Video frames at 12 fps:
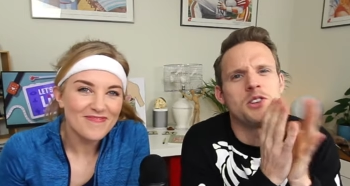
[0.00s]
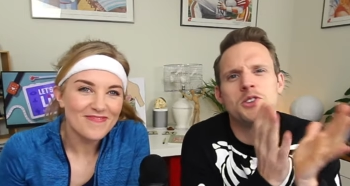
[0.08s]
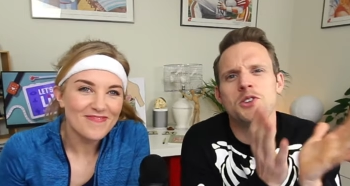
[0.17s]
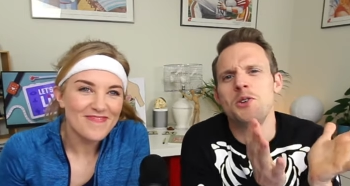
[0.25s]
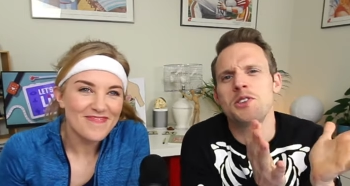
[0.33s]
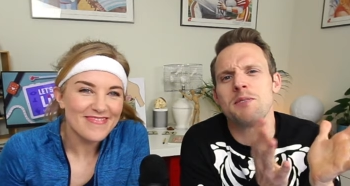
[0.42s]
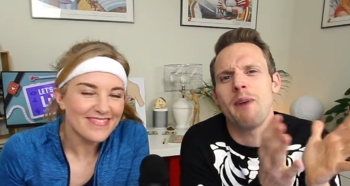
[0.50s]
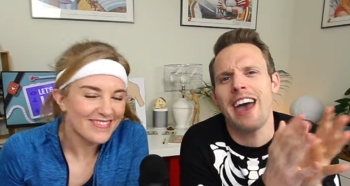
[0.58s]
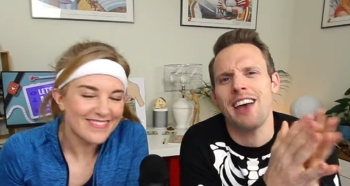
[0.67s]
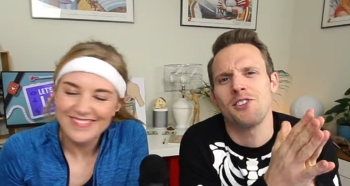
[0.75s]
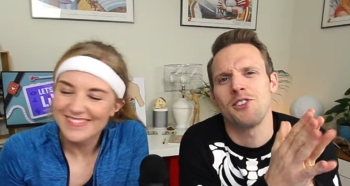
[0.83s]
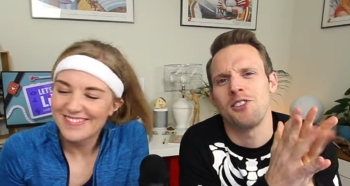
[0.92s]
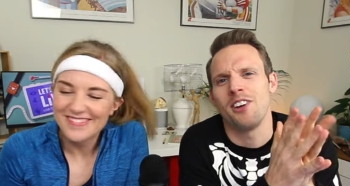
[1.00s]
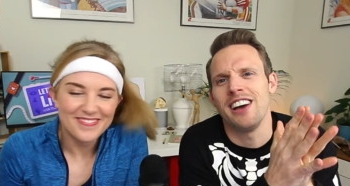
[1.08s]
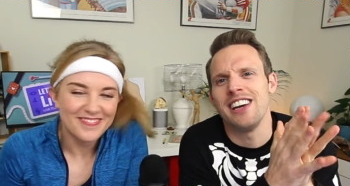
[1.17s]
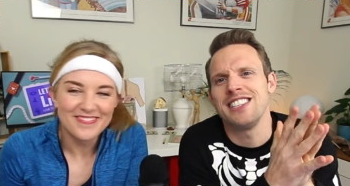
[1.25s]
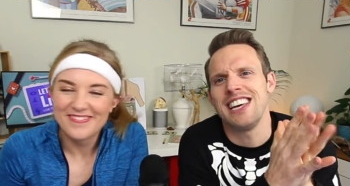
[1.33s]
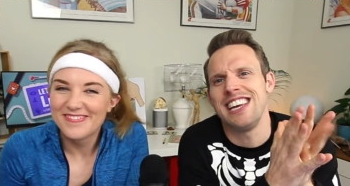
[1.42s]
Speaker 1: to do some
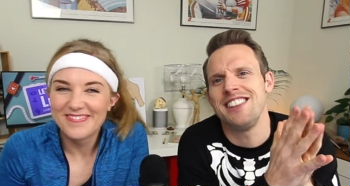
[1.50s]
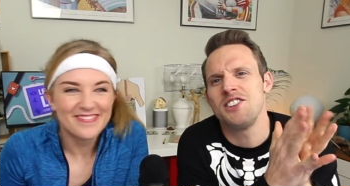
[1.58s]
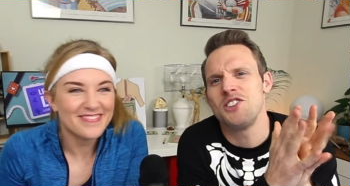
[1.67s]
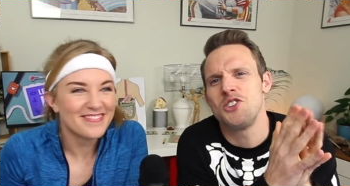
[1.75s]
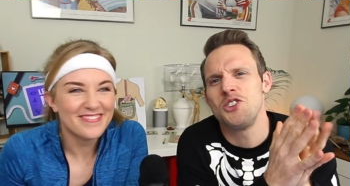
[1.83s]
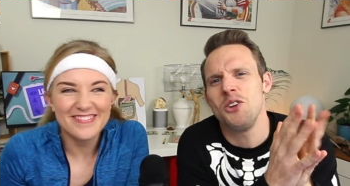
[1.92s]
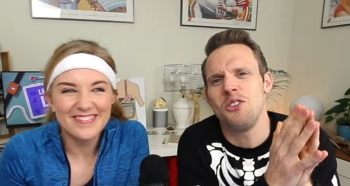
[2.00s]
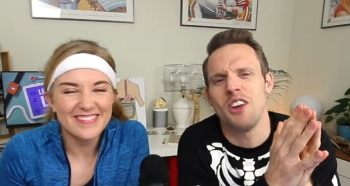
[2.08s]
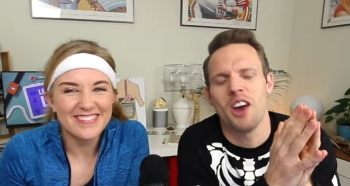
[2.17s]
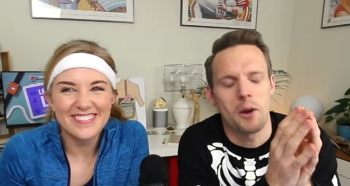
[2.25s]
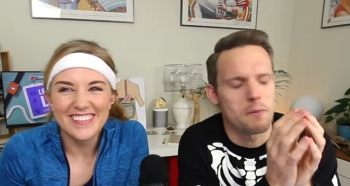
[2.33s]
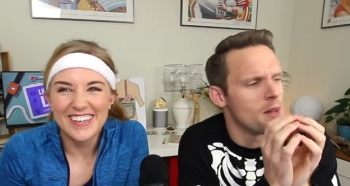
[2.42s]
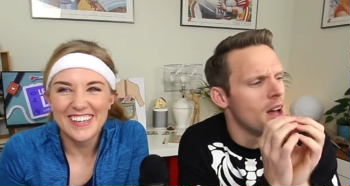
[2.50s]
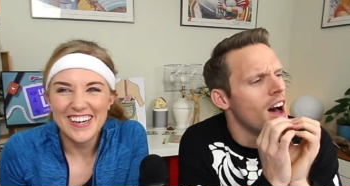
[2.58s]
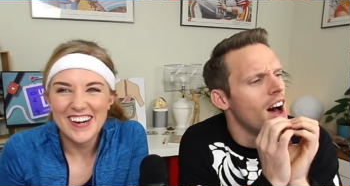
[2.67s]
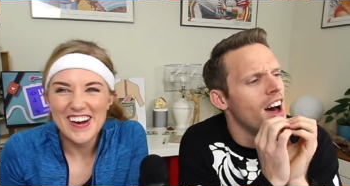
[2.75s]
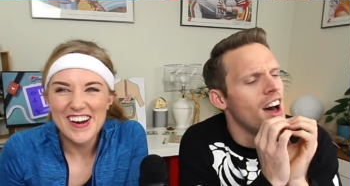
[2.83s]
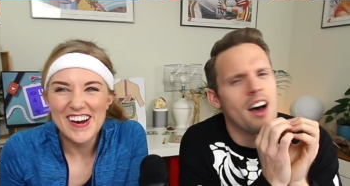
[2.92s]
exercise in the studio.
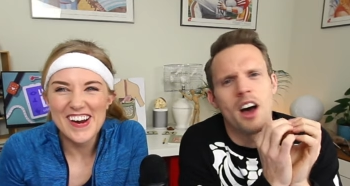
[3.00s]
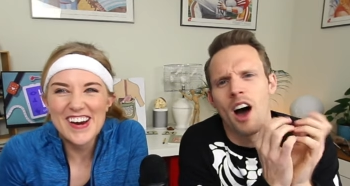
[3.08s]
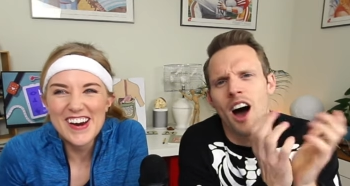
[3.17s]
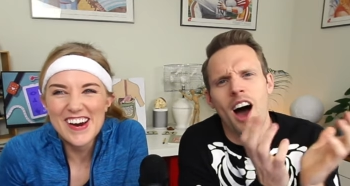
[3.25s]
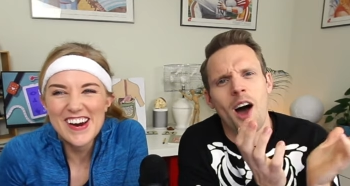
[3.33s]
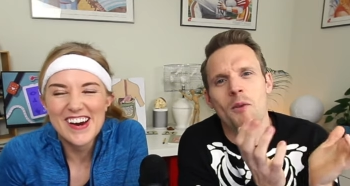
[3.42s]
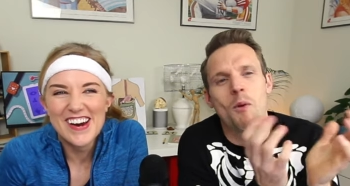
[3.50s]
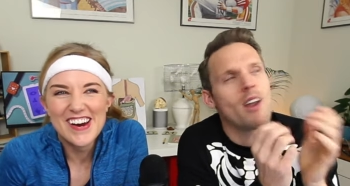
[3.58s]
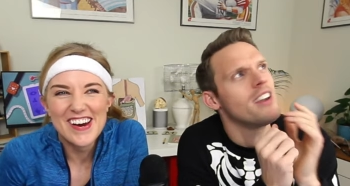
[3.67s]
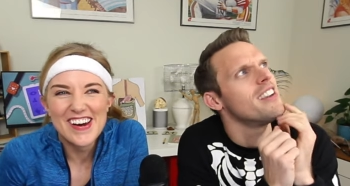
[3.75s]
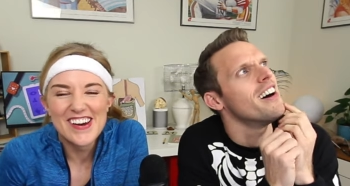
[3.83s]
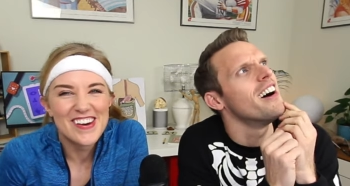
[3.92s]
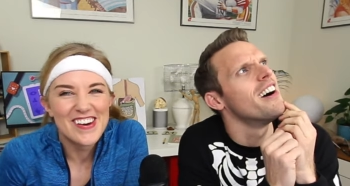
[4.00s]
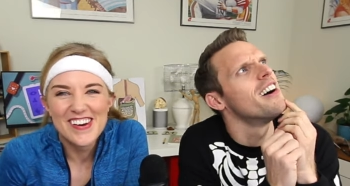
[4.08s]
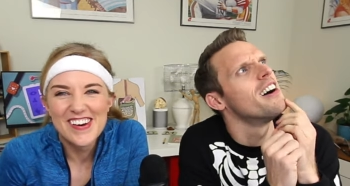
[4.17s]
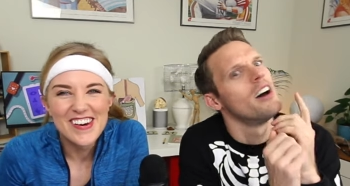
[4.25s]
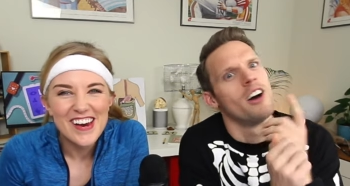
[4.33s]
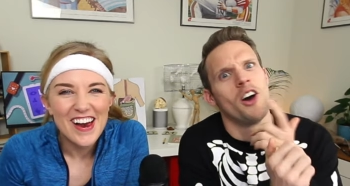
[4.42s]
I wonder
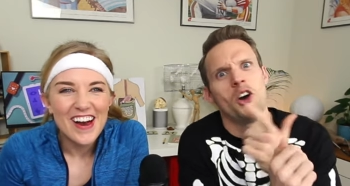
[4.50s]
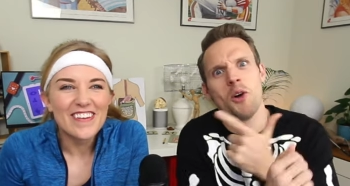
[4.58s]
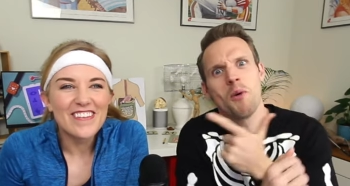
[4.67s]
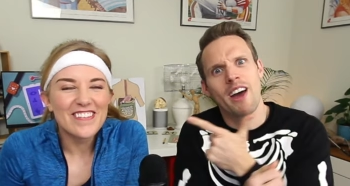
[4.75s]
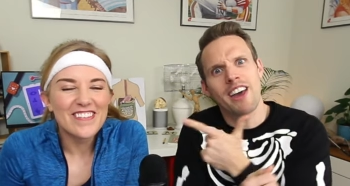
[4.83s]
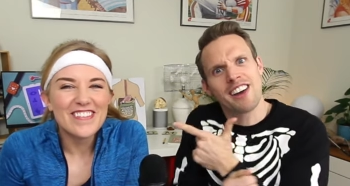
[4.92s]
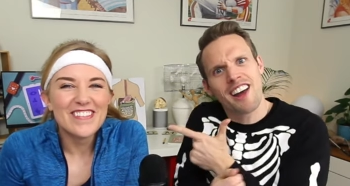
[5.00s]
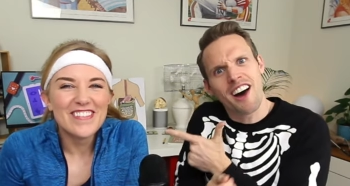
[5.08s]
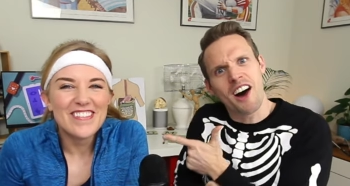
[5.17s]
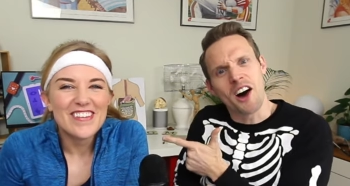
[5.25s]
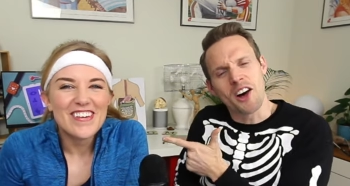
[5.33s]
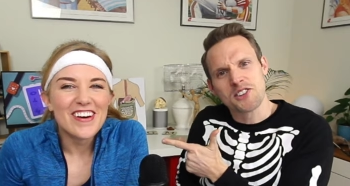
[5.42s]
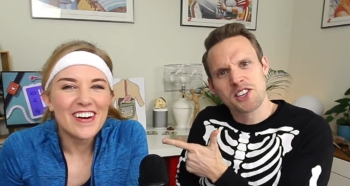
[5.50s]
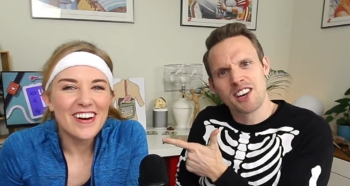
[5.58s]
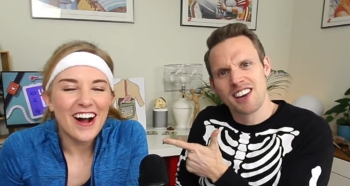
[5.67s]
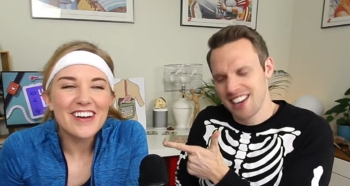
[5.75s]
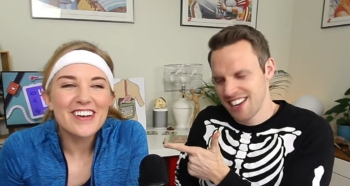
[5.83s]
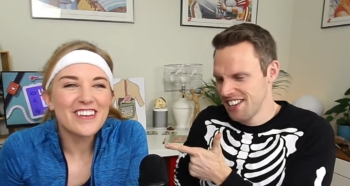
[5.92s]
who I could ask.
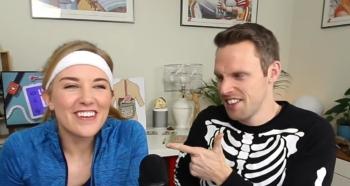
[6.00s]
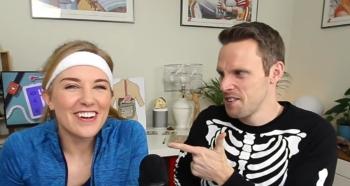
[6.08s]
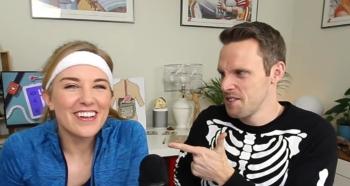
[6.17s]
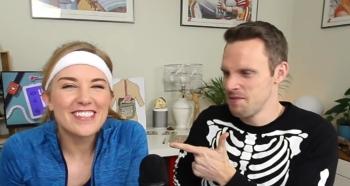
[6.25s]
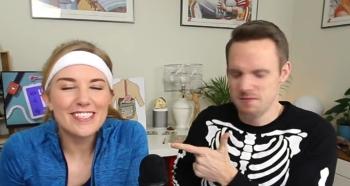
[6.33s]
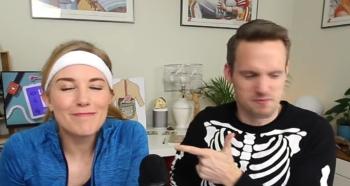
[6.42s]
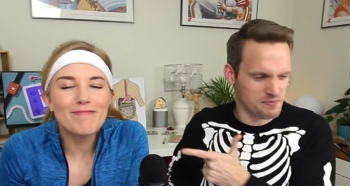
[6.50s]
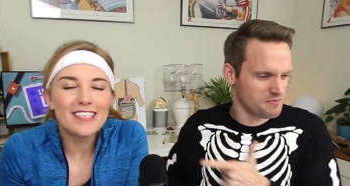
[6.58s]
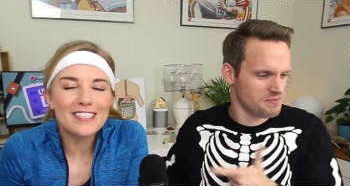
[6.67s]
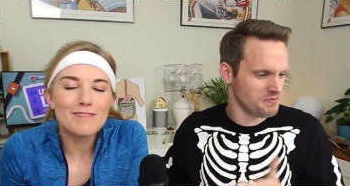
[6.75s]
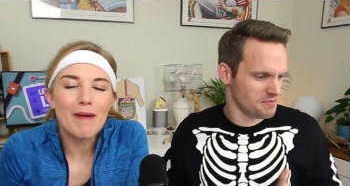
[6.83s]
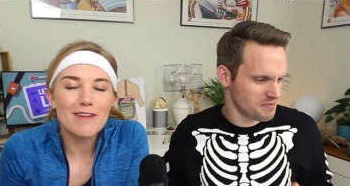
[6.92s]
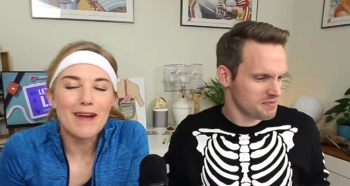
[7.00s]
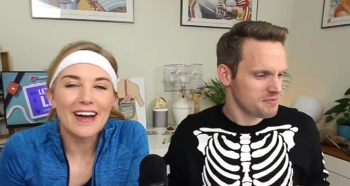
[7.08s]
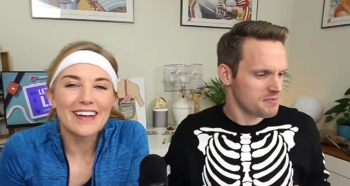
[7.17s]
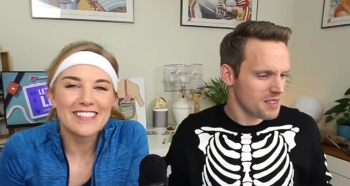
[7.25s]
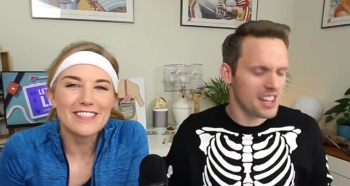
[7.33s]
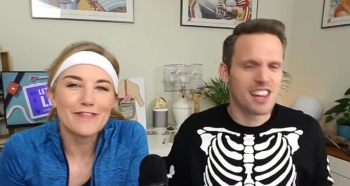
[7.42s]
Speaker 2: I knew no, uh, this is this is payback.
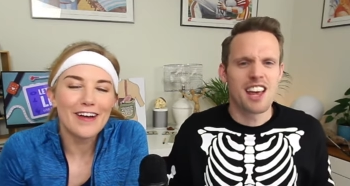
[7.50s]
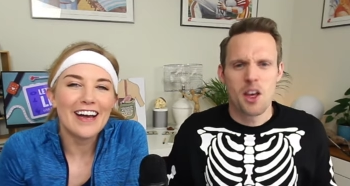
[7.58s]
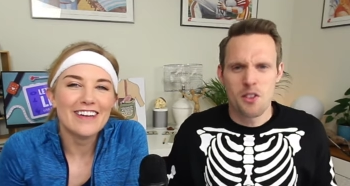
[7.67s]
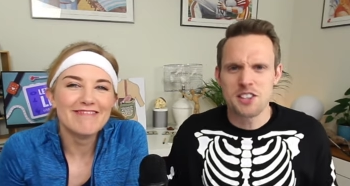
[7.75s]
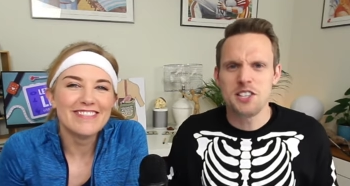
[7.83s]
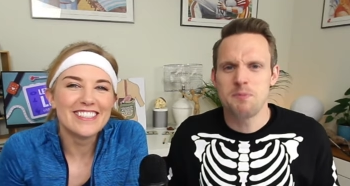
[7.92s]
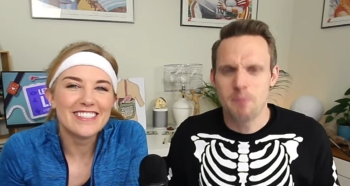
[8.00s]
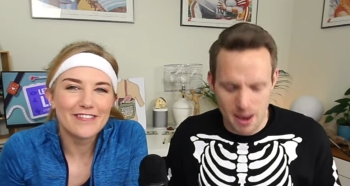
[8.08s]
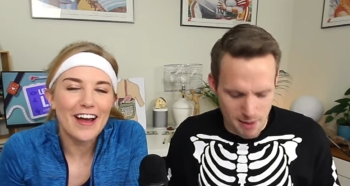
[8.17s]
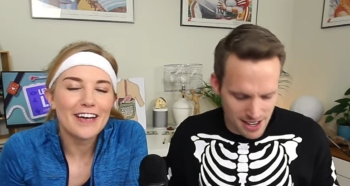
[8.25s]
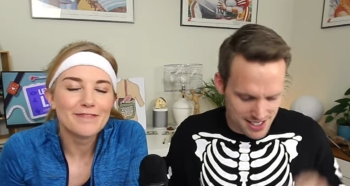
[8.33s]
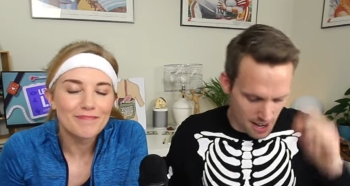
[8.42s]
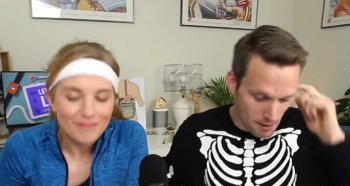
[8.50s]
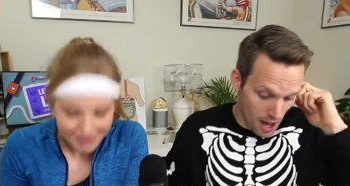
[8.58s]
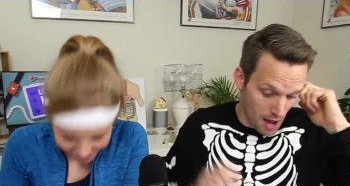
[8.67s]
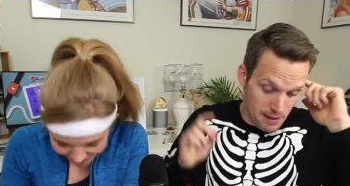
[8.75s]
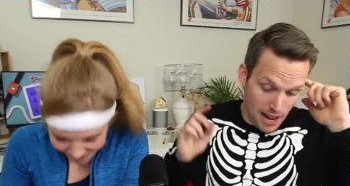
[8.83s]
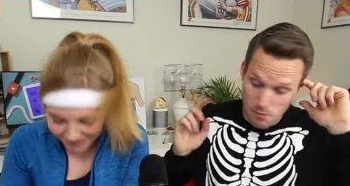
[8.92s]
This is fair. This, this is, is, payback
Speaker 1: fair. time.
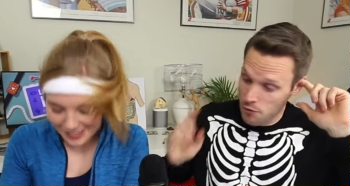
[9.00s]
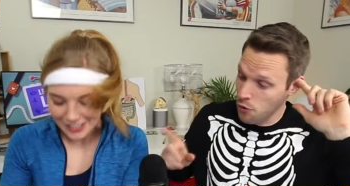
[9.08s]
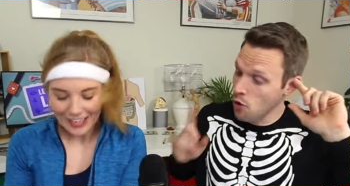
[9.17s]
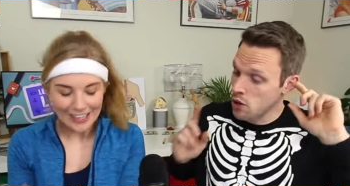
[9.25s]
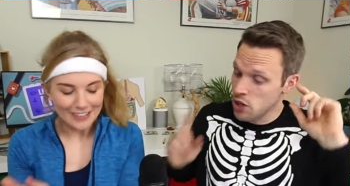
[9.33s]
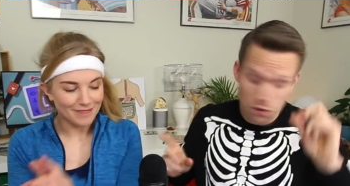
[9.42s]
Um, now, before okay.